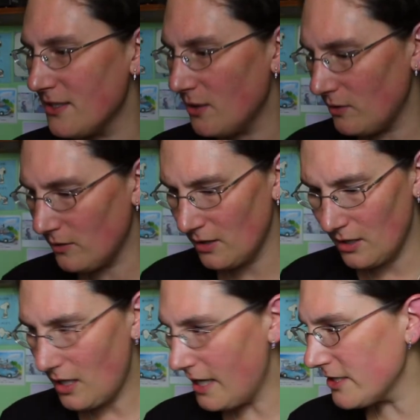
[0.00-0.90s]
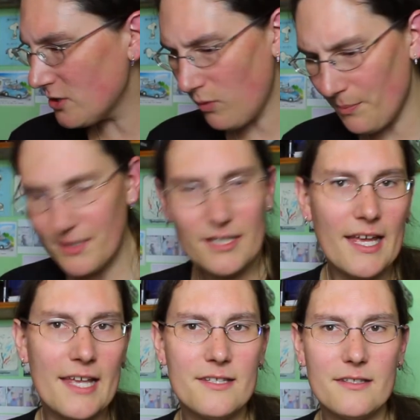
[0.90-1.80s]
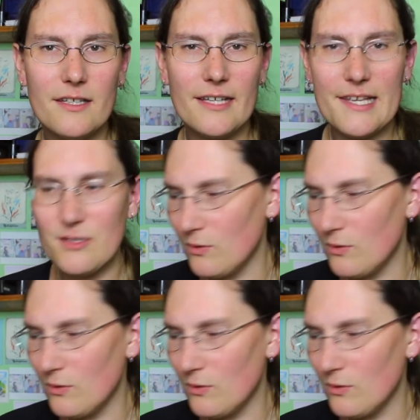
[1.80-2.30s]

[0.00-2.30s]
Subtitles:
so I can swap the case